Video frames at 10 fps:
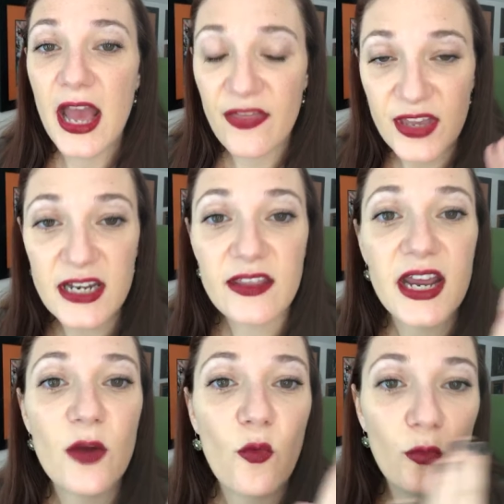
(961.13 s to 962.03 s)
the end of the
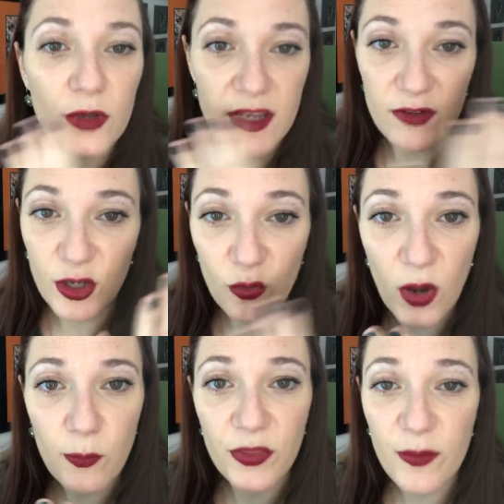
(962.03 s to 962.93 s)
night, give it a good
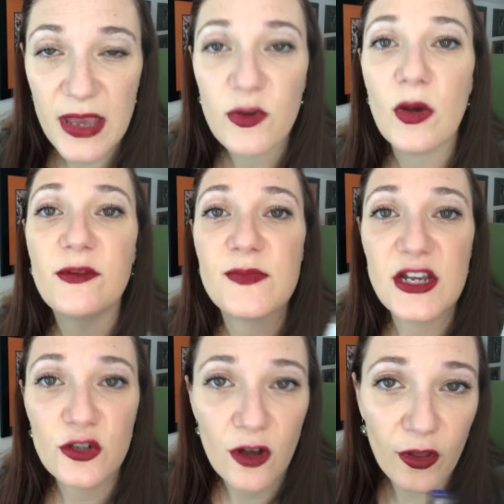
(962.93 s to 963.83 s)
wipe with the baby wipe to make
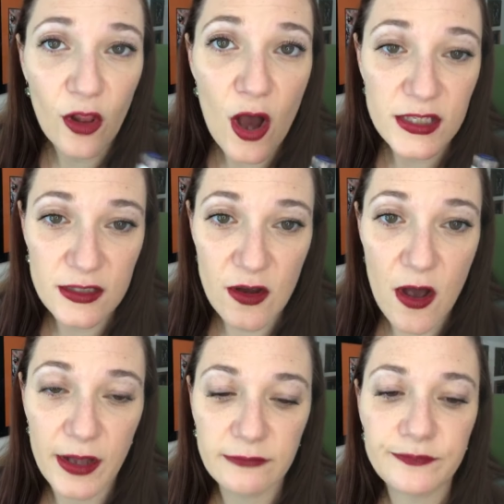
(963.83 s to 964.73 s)
sure all the gloss is
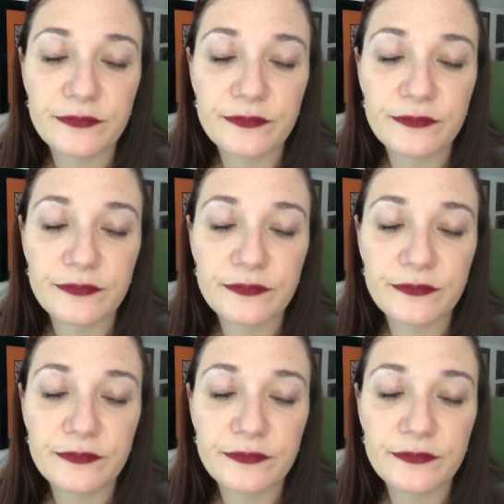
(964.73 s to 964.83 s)
gone.